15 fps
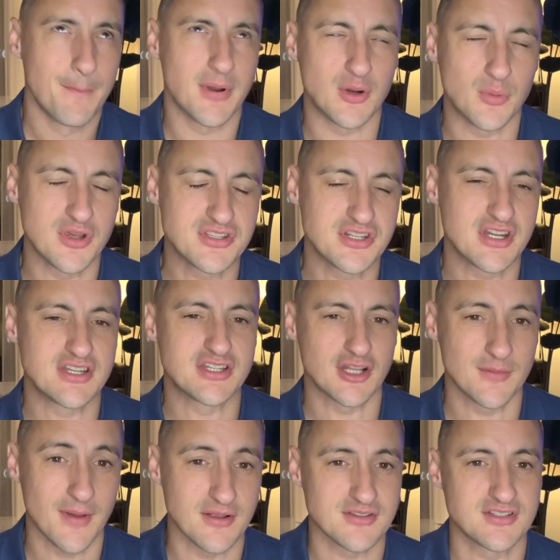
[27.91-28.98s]
but it wasn't until
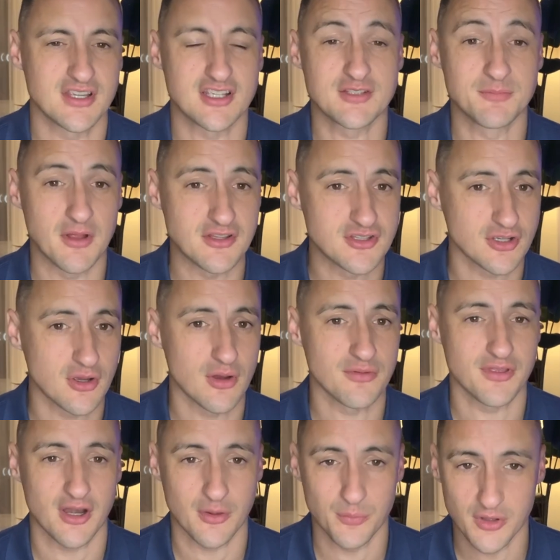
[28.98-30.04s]
about six months ago
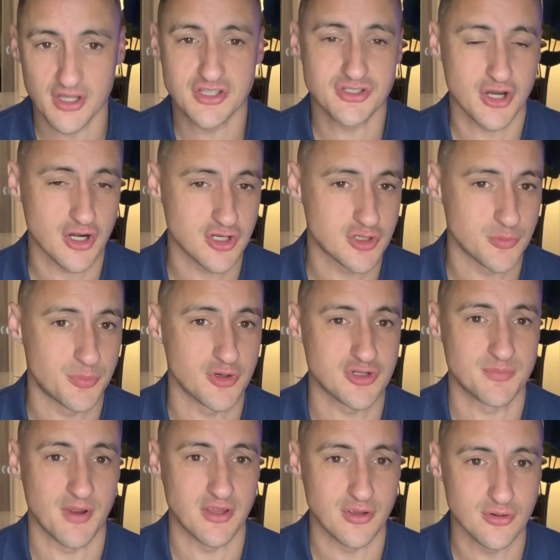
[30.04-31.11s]
that I really started to push
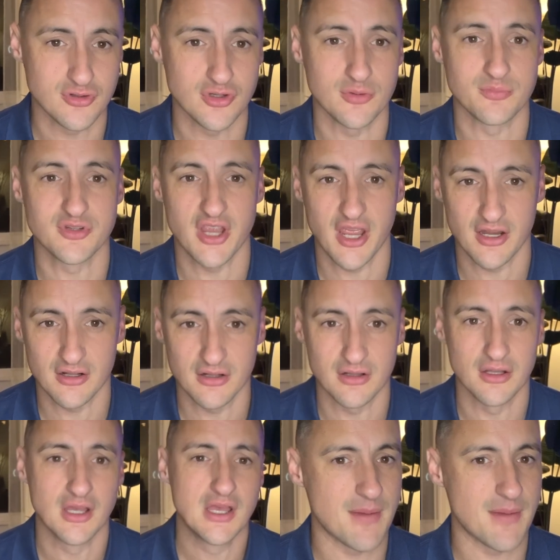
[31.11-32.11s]
my YouTube channel,